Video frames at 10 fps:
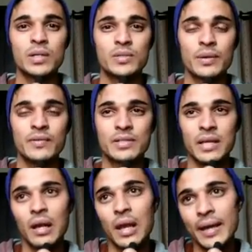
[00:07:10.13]
which
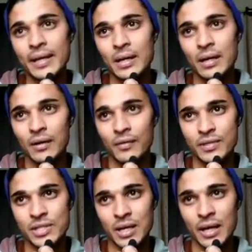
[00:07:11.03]

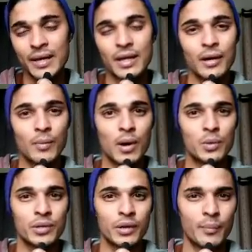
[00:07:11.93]
I like
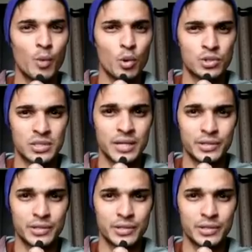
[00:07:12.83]
about her most.